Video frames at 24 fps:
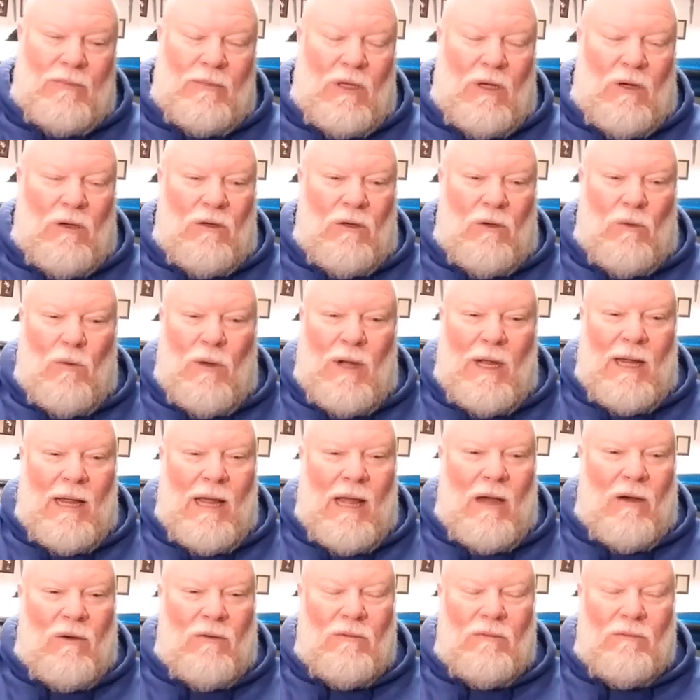on the way
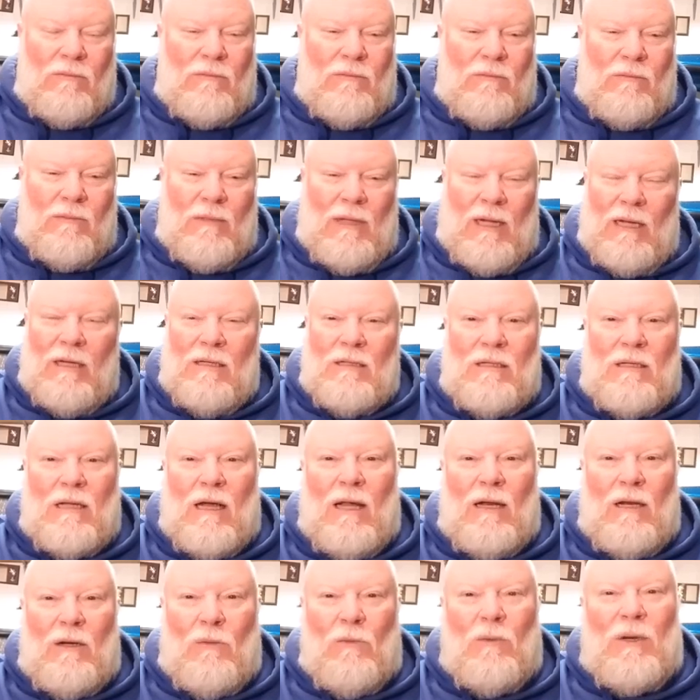out, I
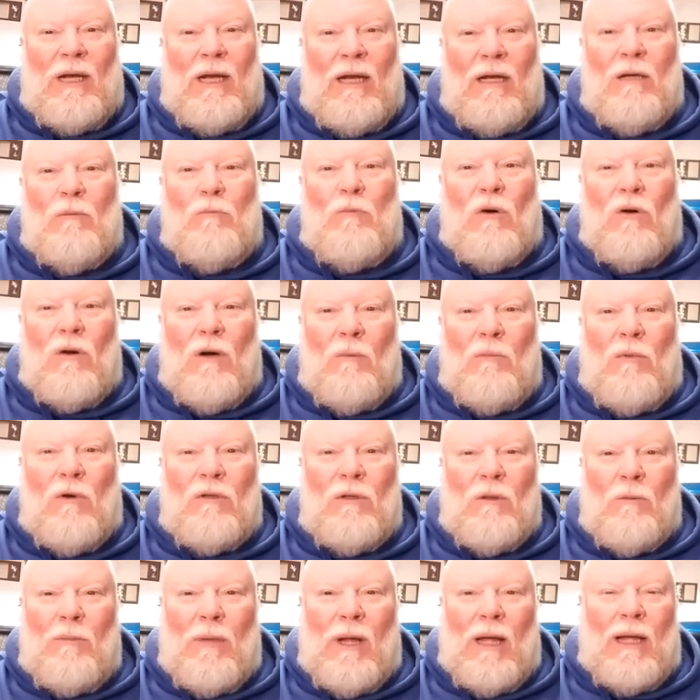decided we need to pull up on
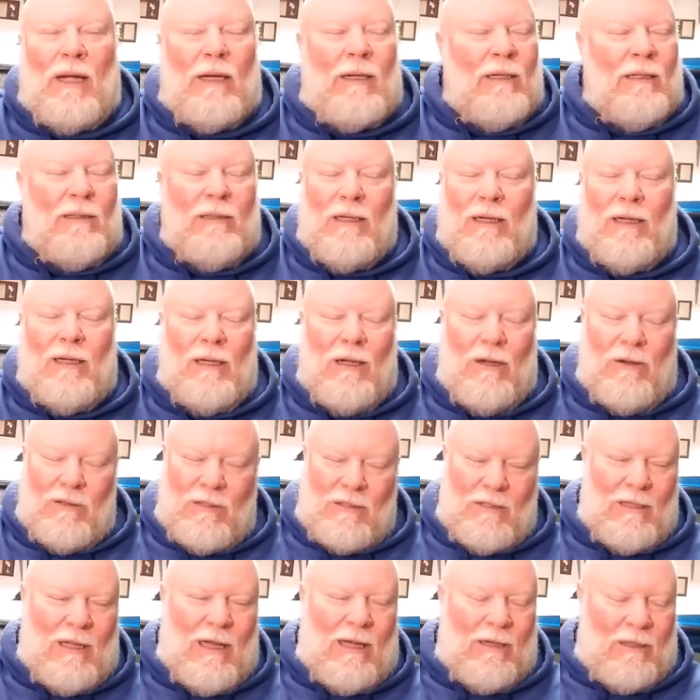the bank. I know
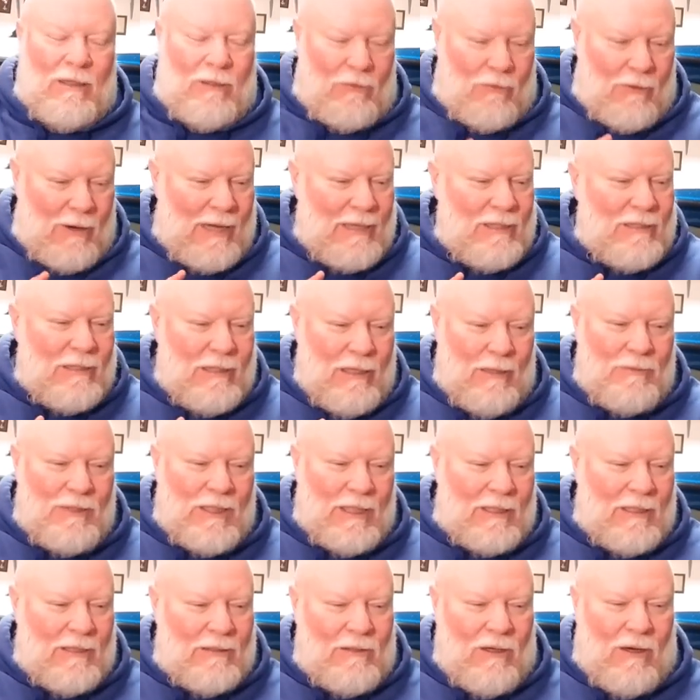it's not a great
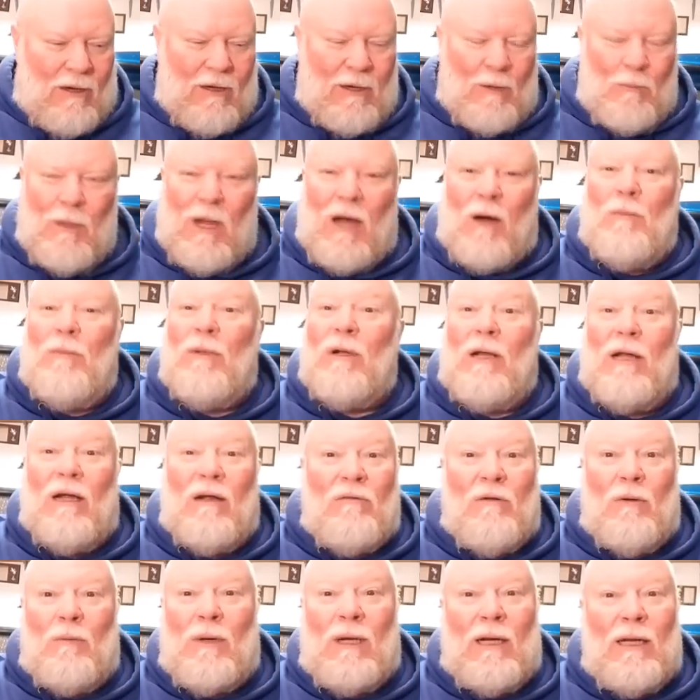subject to talk about, but
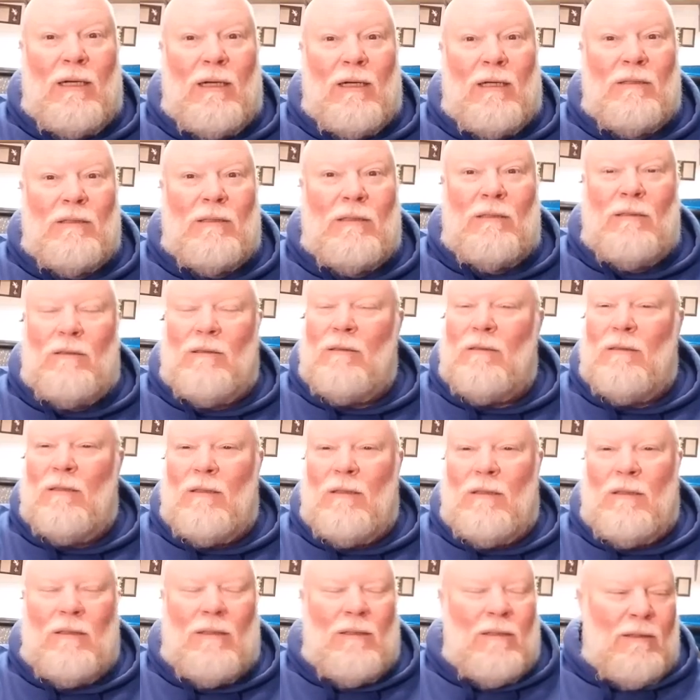everybody does it.
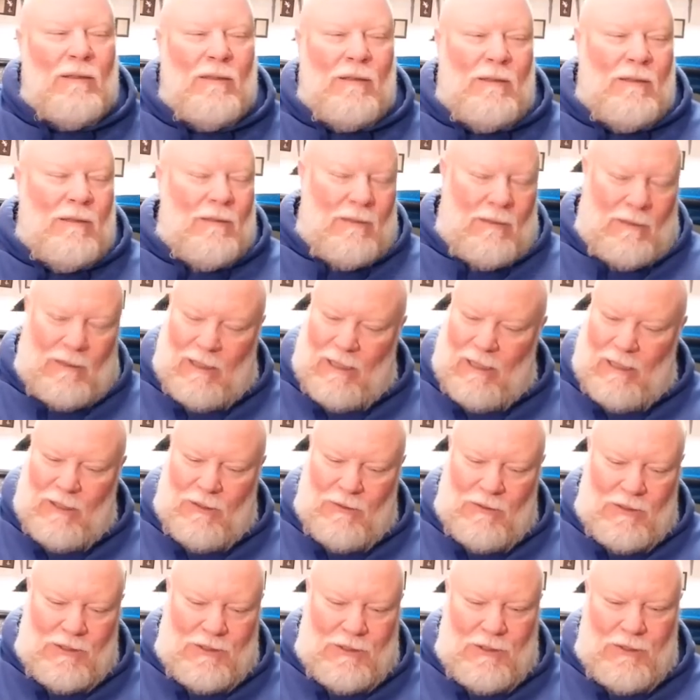I
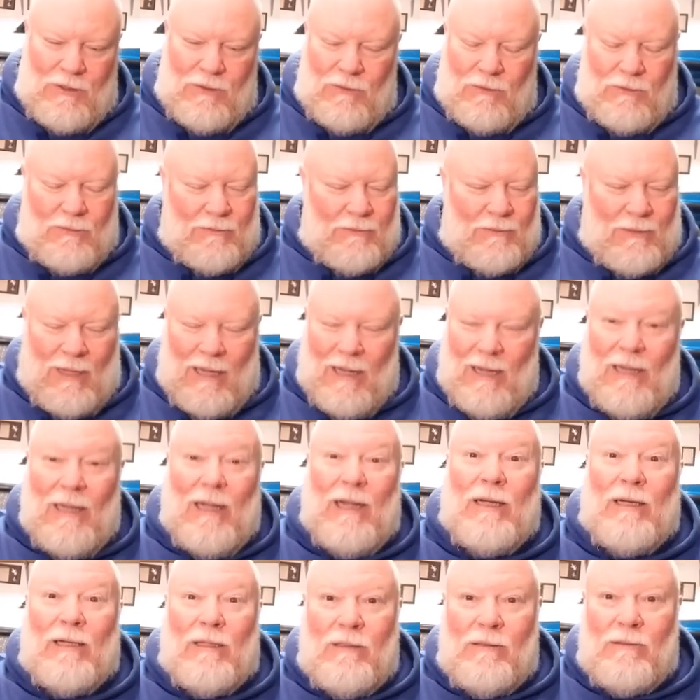do it too. I
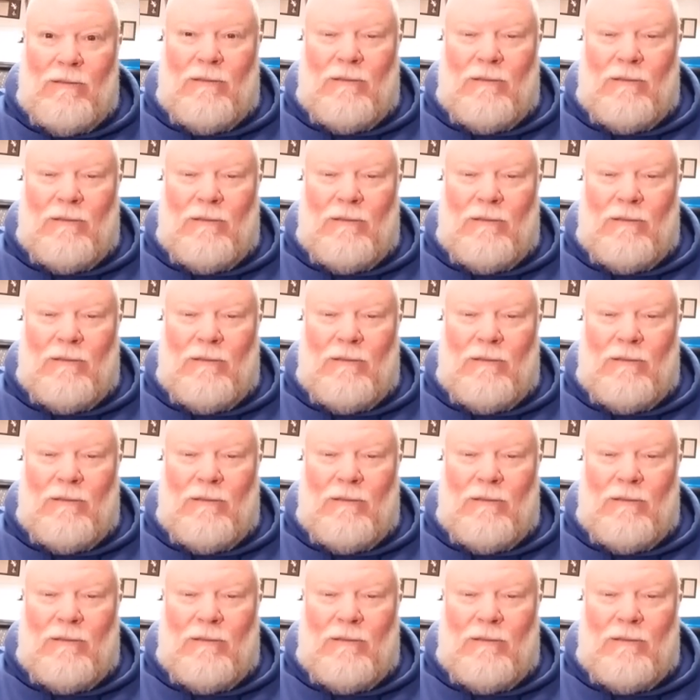hate it.